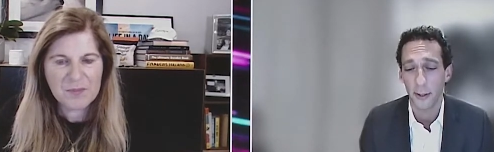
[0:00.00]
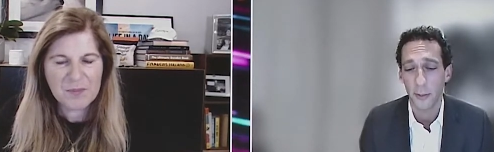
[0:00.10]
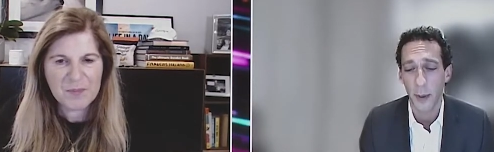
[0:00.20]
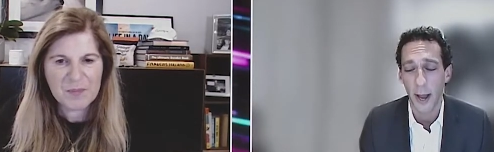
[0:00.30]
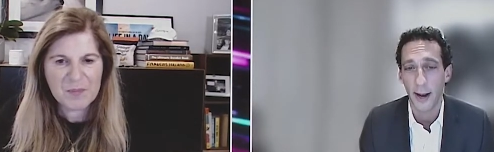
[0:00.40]

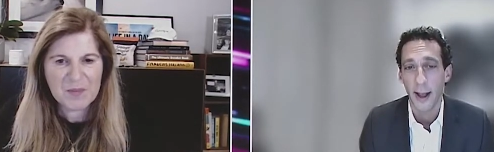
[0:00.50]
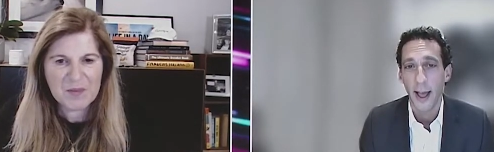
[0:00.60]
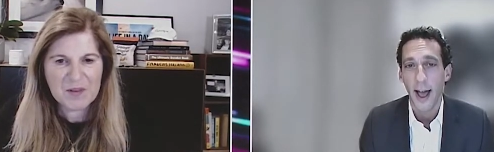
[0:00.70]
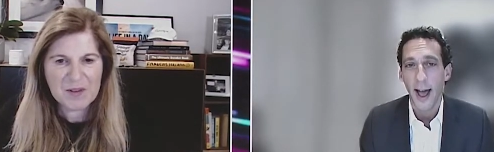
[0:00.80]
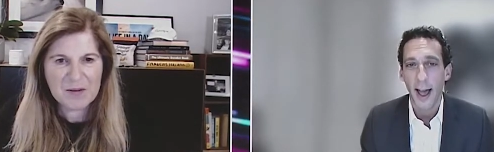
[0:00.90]
Speaker 1: But
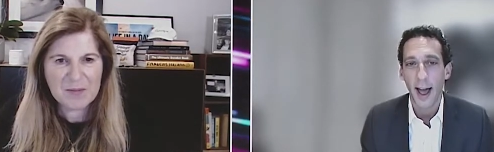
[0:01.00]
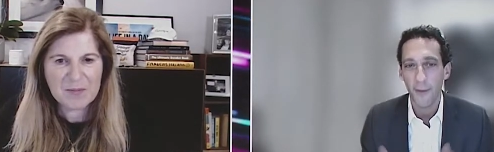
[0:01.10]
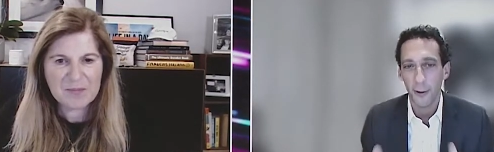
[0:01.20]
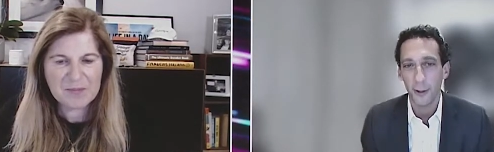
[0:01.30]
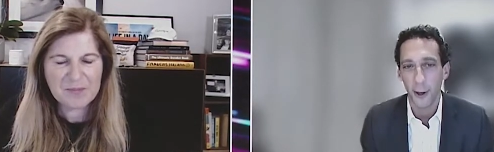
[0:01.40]
I, have
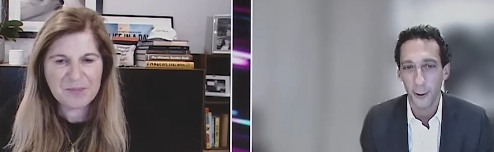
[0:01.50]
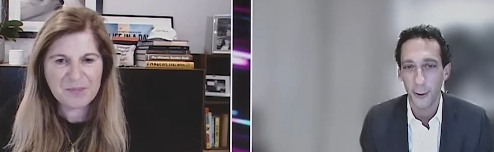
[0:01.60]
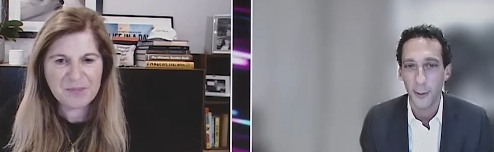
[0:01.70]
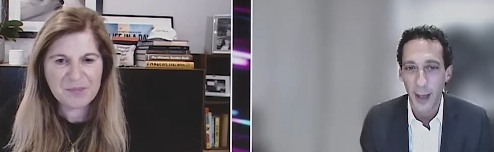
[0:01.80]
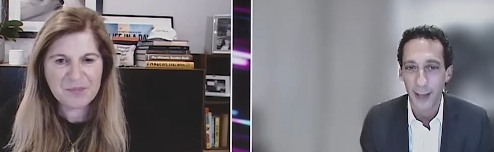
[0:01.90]
also heard you
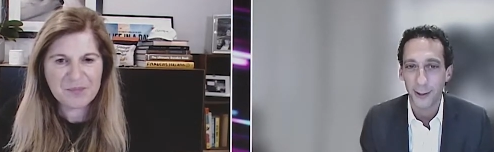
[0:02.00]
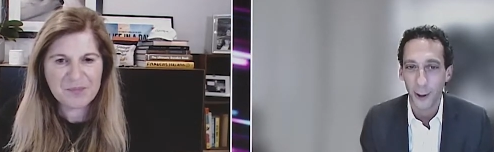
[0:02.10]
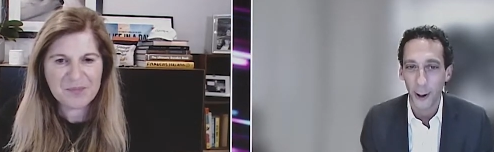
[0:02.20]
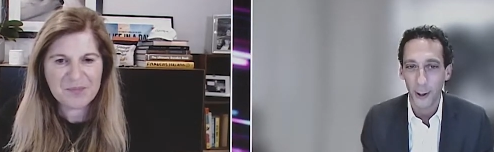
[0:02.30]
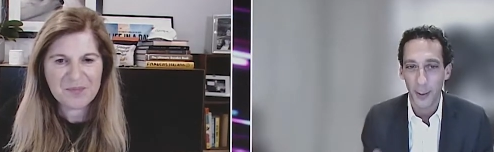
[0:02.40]
in the past
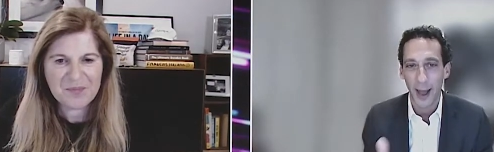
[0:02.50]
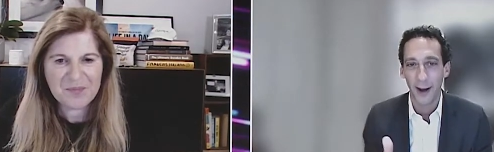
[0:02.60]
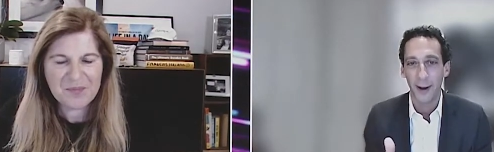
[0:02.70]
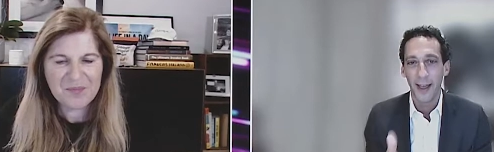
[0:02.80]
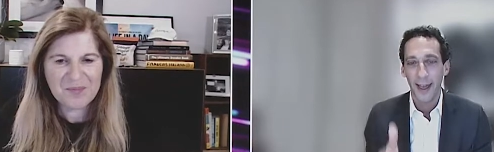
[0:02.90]
talk
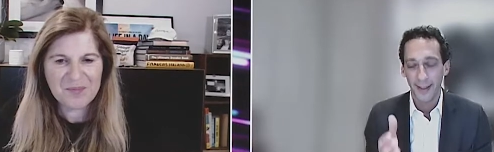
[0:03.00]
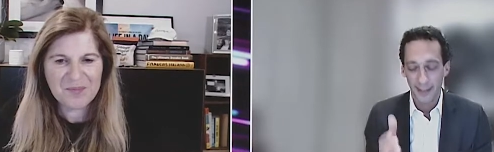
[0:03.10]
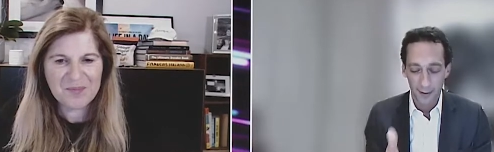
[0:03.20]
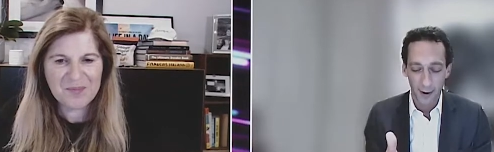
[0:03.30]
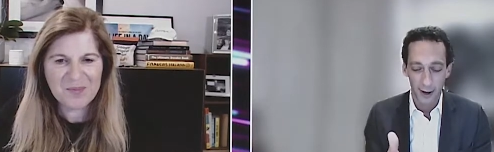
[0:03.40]
about and say
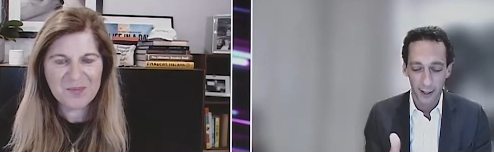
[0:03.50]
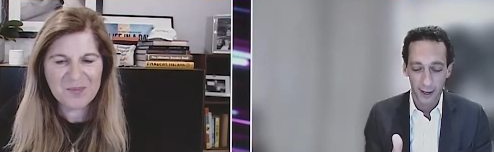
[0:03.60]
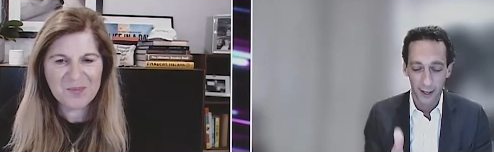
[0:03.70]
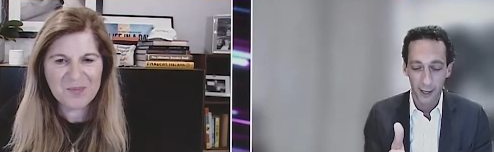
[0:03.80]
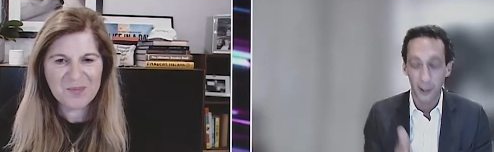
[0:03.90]
very
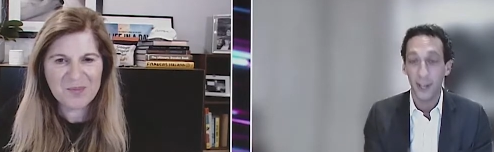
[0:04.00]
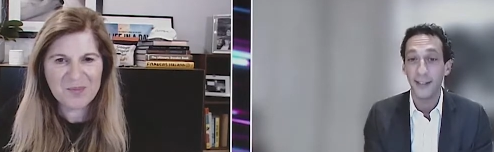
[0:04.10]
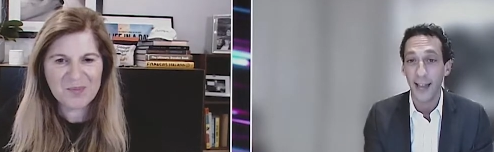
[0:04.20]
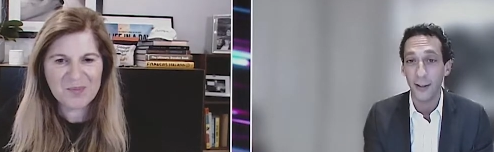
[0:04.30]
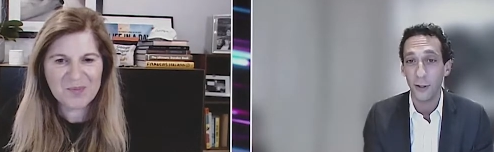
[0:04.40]
clearly, good
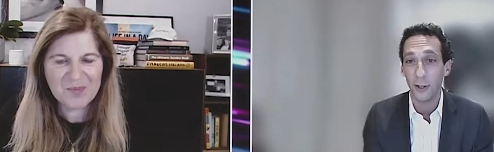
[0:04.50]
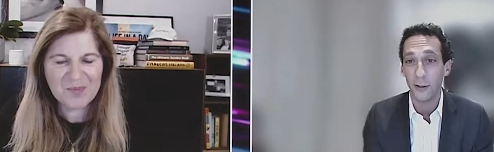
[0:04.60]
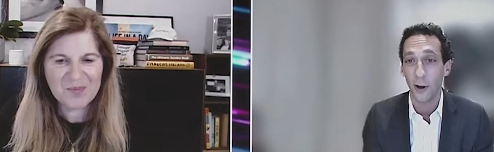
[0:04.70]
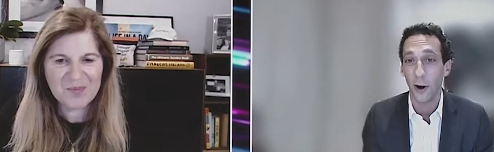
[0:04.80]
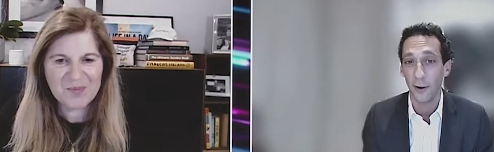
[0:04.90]
intentions
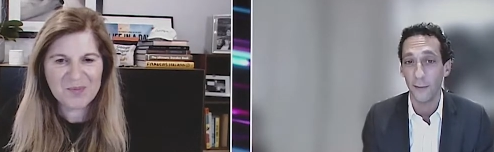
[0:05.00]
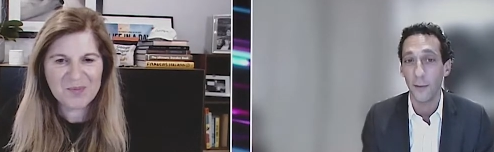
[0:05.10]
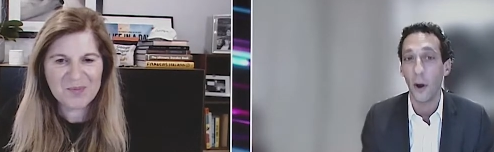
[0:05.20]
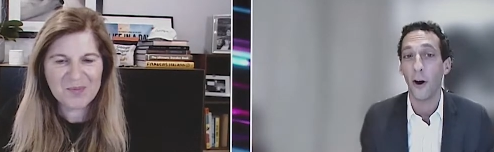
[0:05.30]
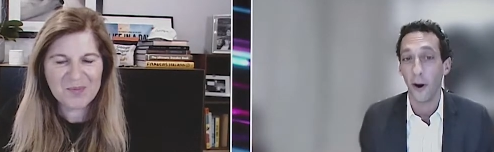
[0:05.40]
aren't
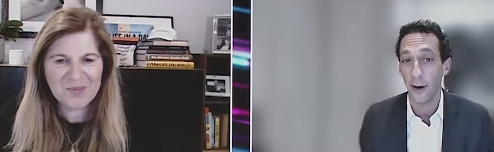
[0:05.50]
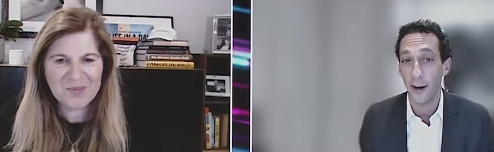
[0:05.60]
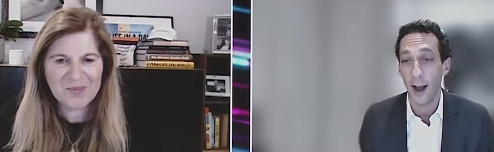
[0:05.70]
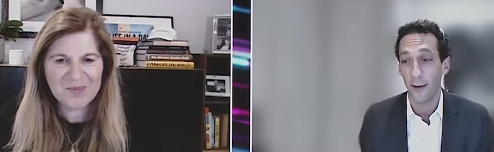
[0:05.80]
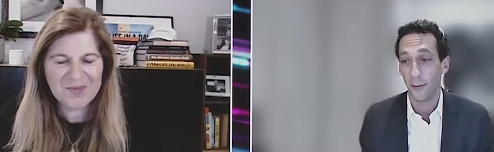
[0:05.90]
aren't
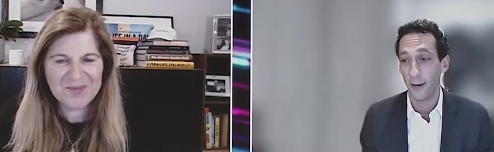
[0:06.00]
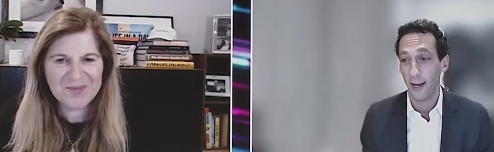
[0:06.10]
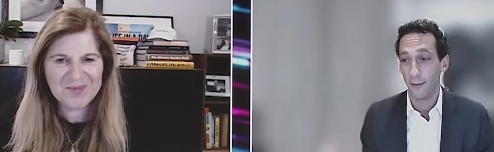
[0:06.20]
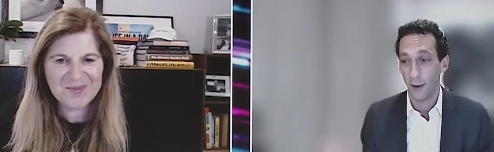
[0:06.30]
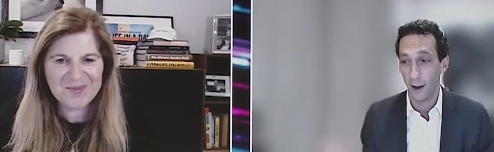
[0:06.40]
enough. We need
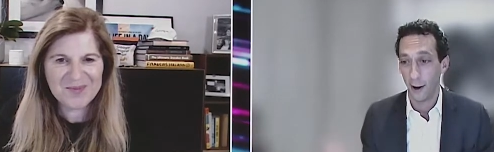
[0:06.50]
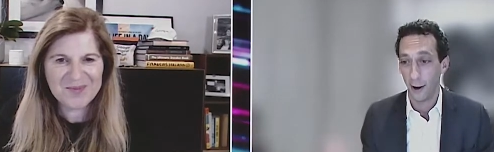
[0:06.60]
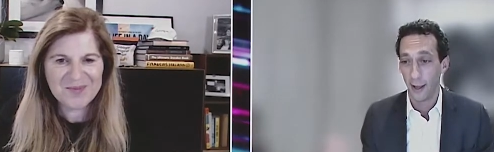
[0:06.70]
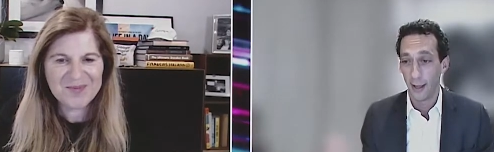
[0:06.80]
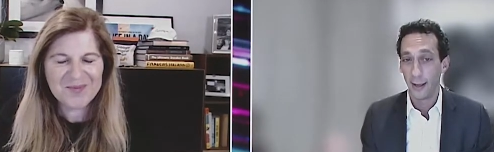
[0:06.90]

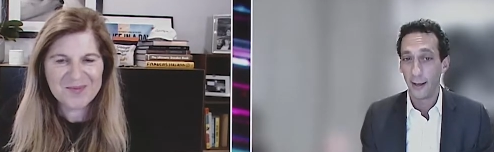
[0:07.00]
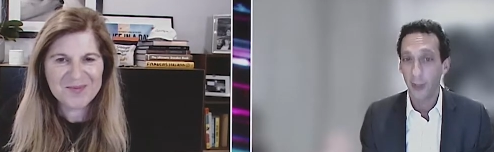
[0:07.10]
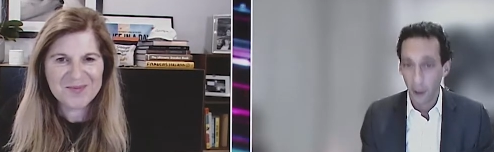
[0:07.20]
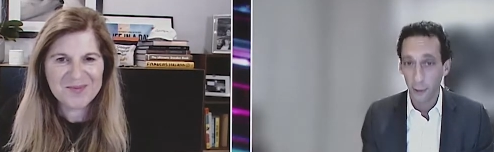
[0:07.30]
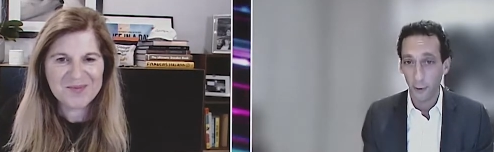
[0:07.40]
real,
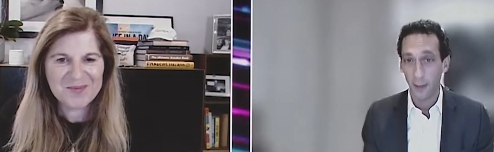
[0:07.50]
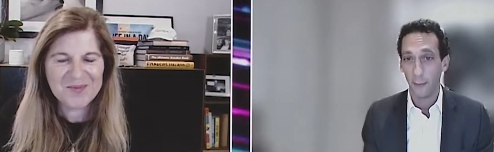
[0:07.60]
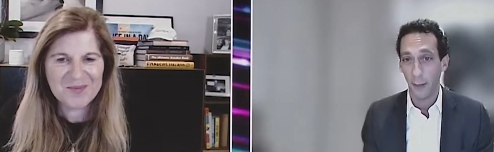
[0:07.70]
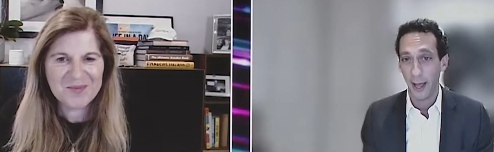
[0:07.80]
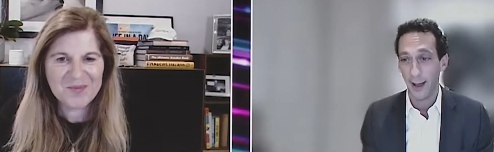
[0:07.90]
concrete
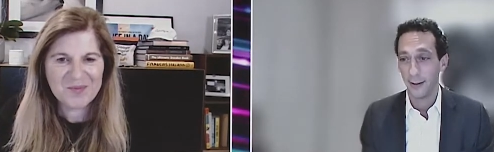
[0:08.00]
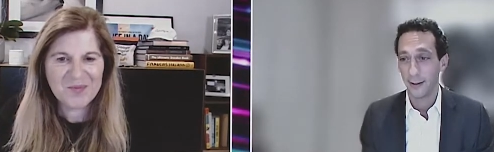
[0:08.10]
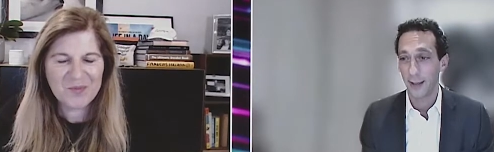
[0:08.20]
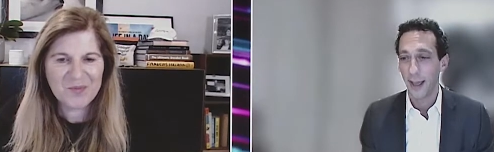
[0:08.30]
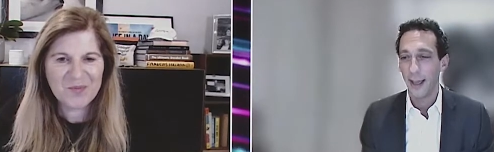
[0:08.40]
plans.
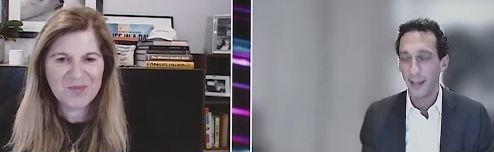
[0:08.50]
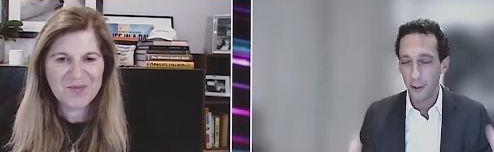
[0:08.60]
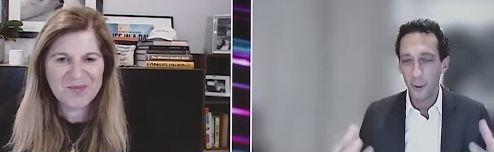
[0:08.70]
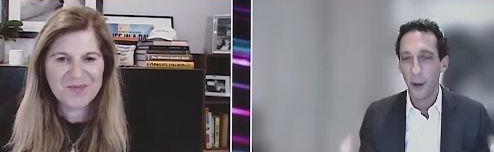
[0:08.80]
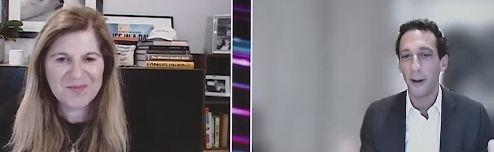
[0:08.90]
Can you
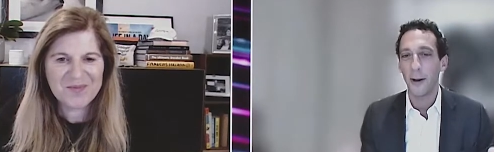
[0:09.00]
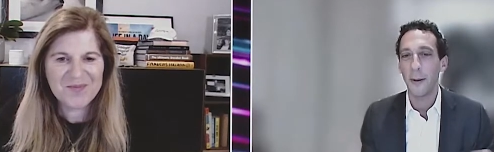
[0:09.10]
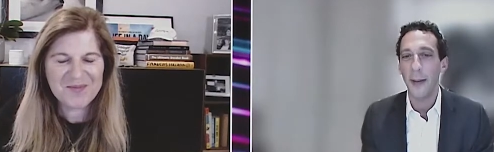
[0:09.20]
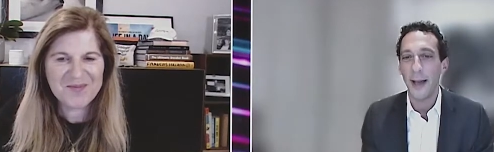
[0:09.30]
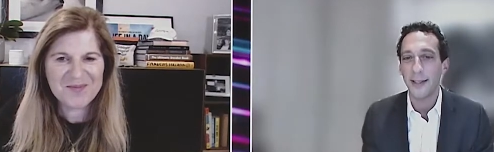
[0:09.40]
talk a little bit
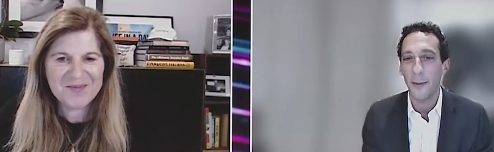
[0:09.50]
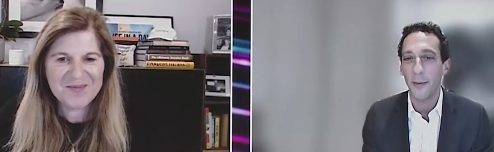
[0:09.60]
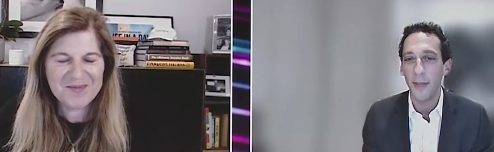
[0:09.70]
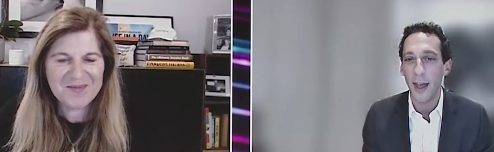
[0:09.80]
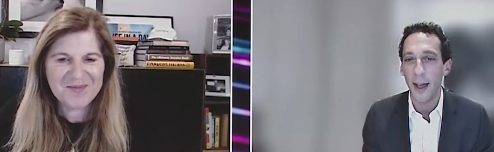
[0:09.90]
about some
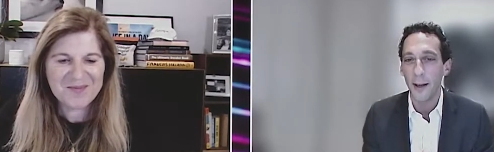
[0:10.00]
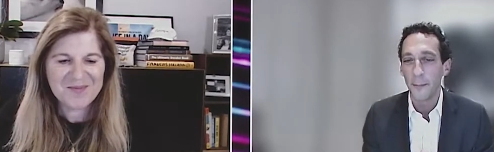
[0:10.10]
of the